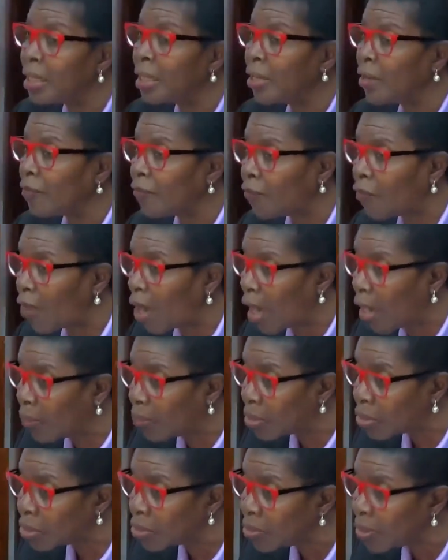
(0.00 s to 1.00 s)
for
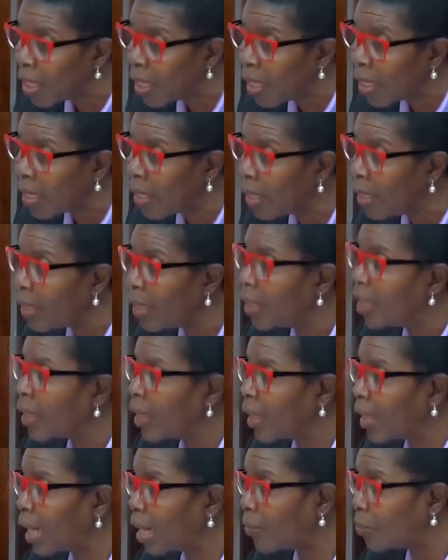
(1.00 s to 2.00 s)
our today
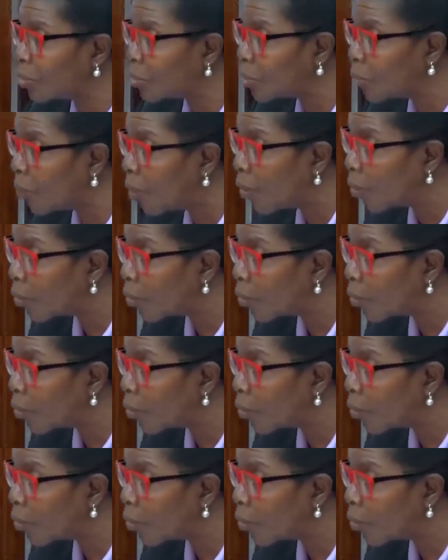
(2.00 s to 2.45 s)
and our tomorrow,